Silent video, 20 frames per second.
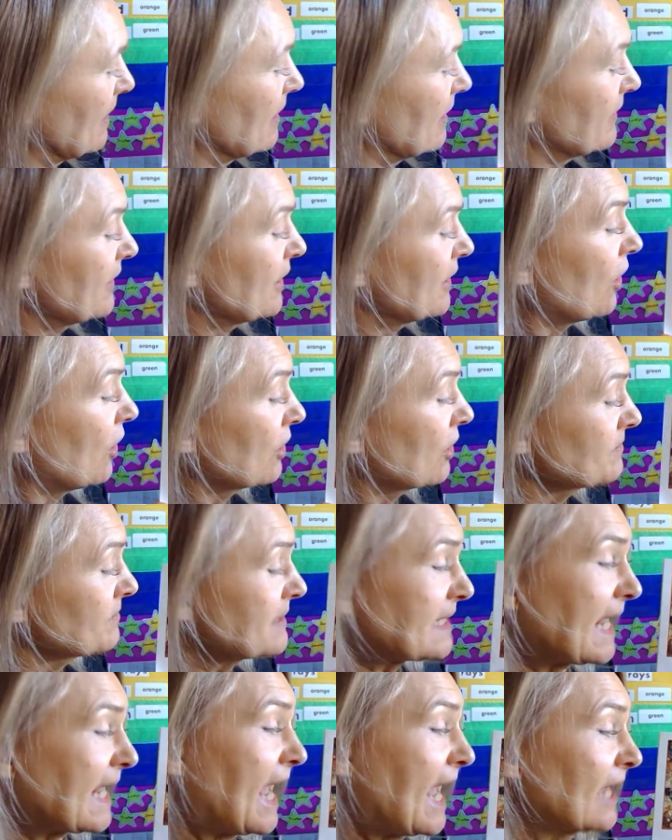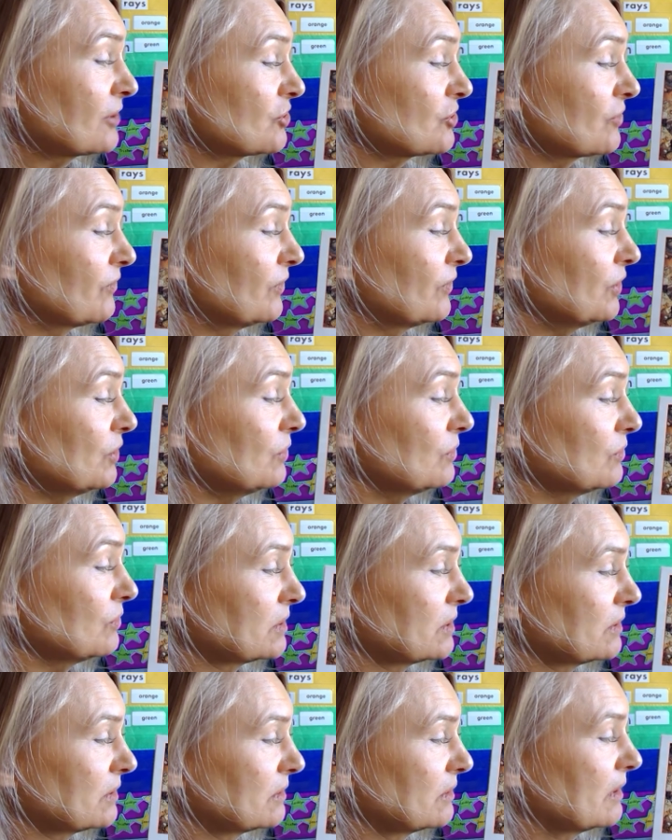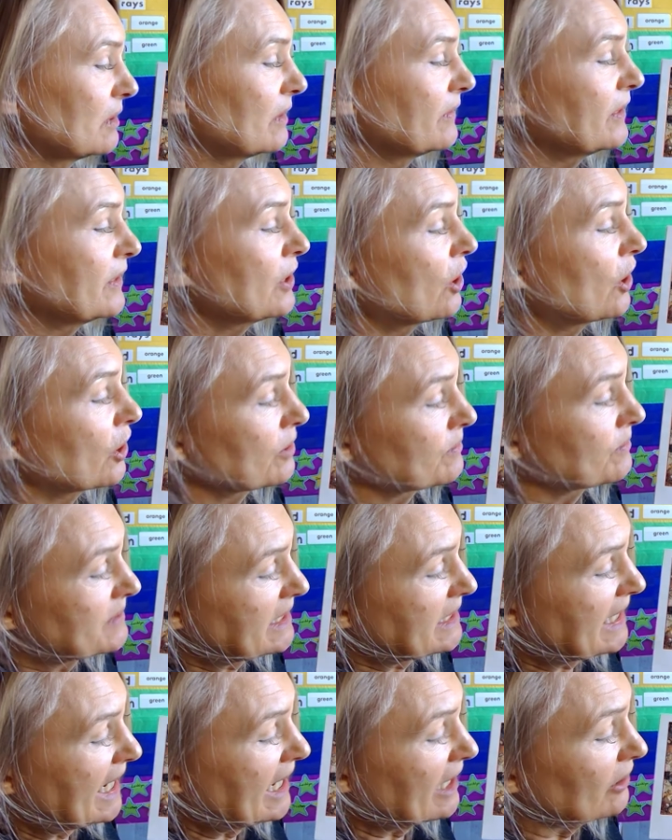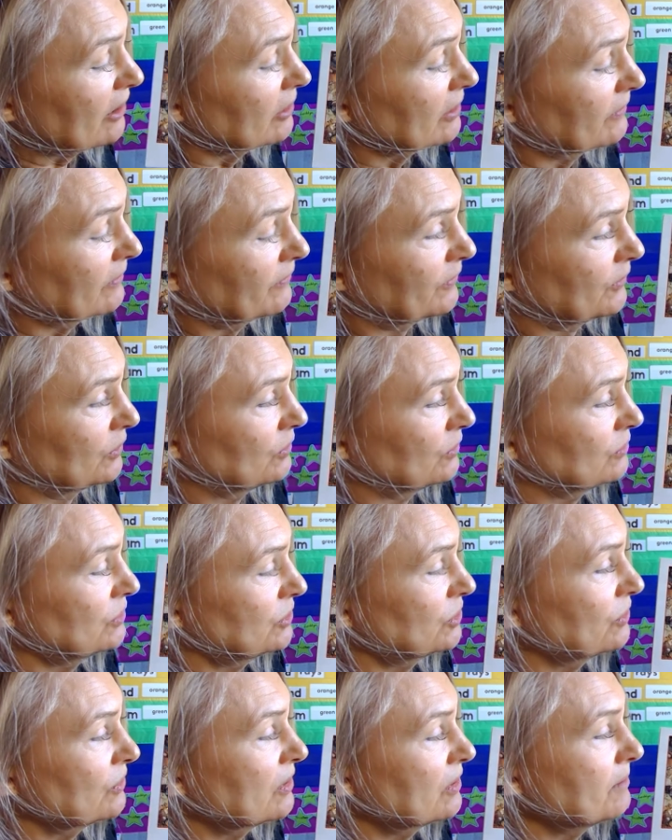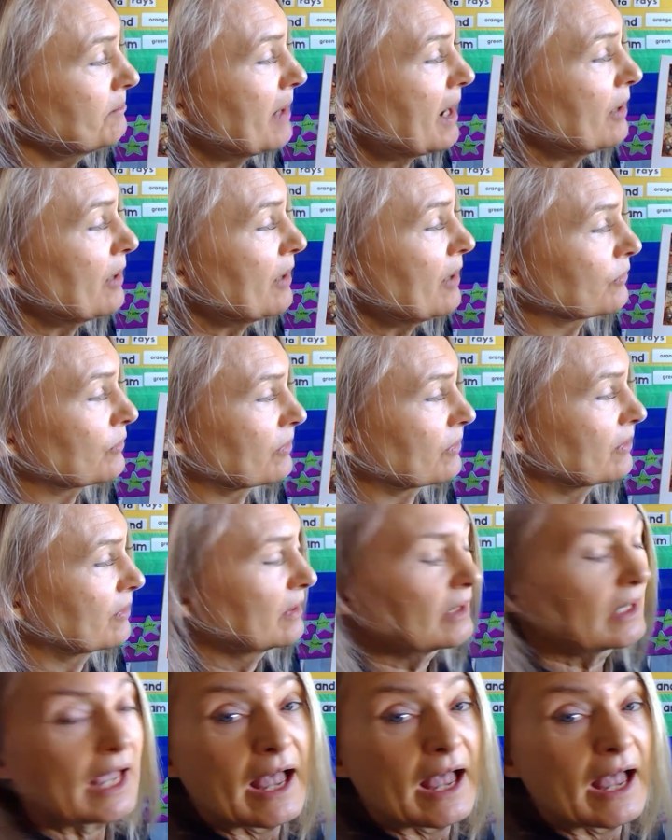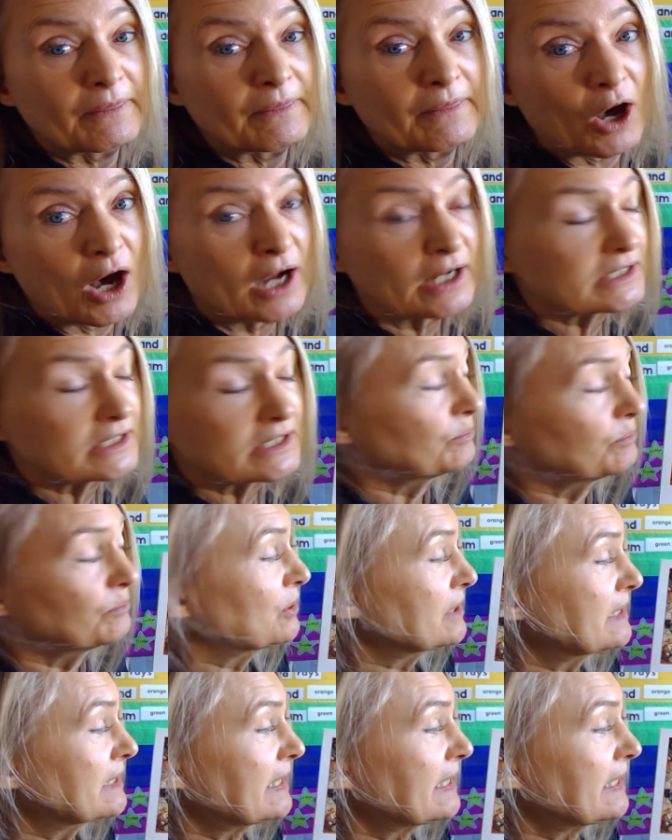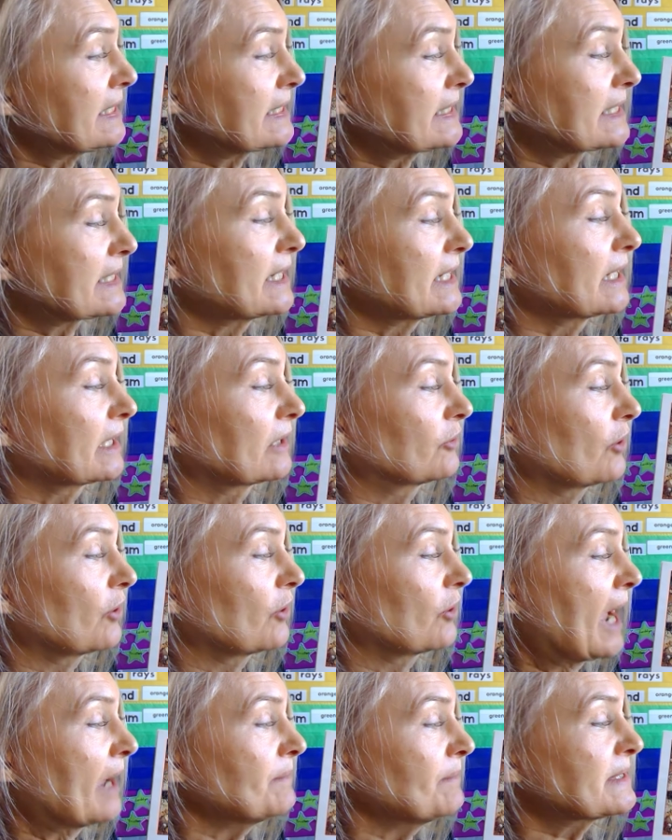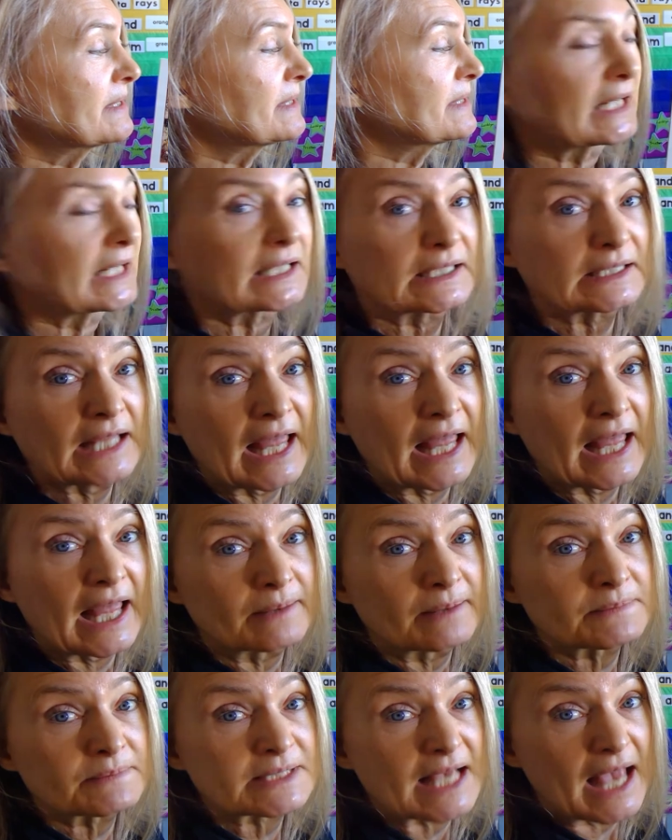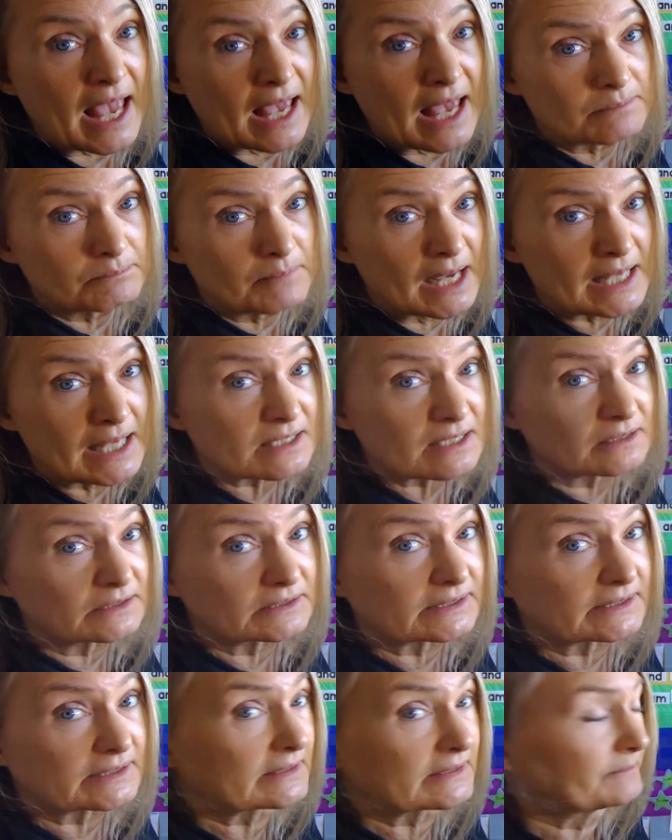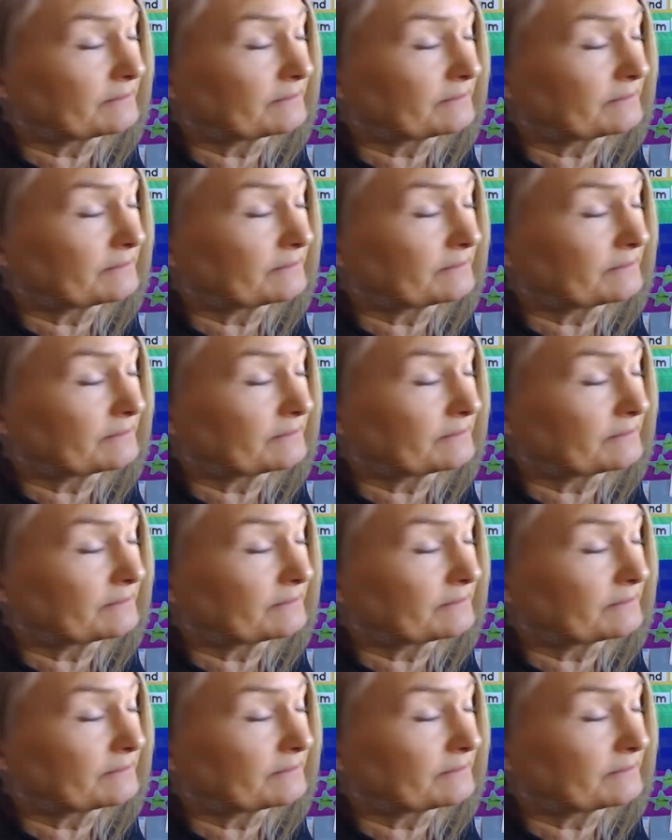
The arms catch food. The arms carry food to the mouth. And the octopus eats crabs, clams, and mussels.